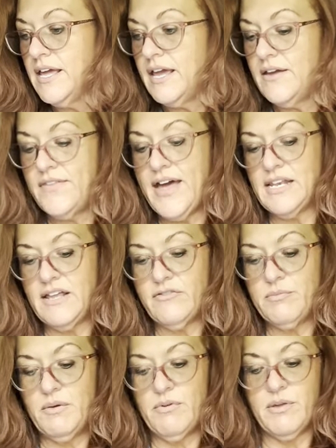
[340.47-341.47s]
And that left
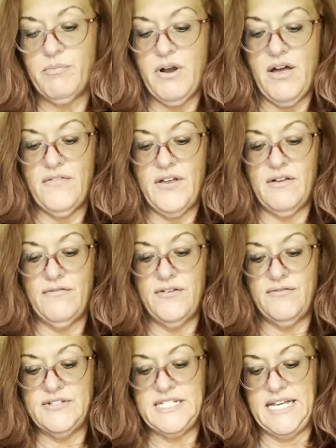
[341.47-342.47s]
me with a profit of
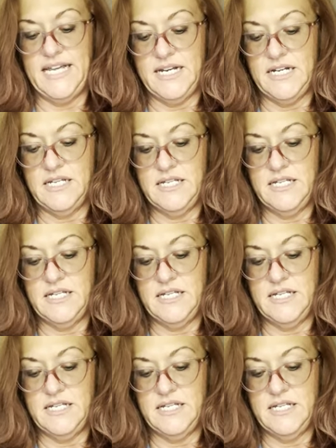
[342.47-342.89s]
15